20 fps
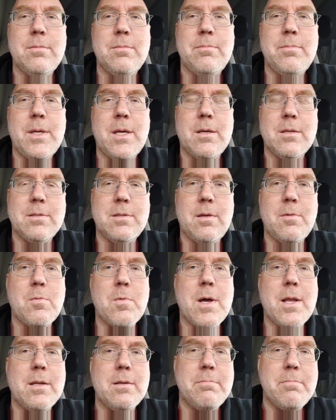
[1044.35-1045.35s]
because they
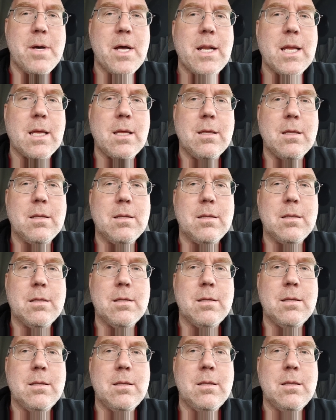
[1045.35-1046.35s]
wanted money
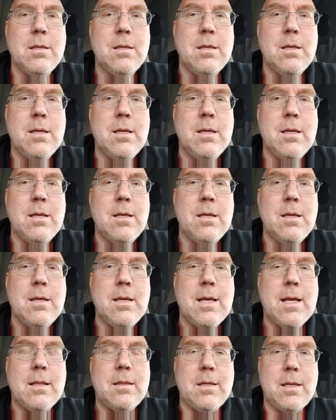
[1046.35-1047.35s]

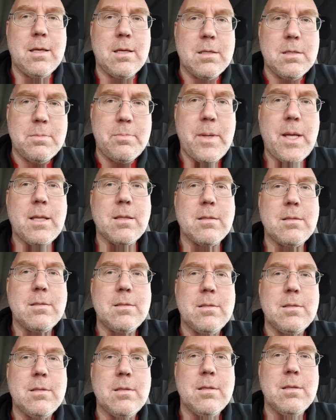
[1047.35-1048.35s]
at the
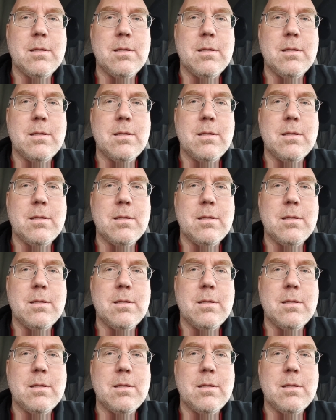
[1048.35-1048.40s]
expense